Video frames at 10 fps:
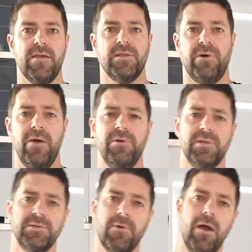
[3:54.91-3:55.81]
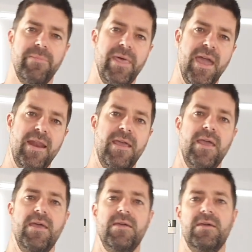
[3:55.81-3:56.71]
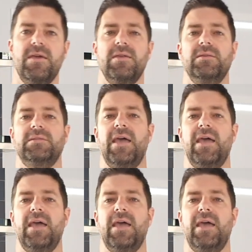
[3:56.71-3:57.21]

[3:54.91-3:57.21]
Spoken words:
So I would describe that as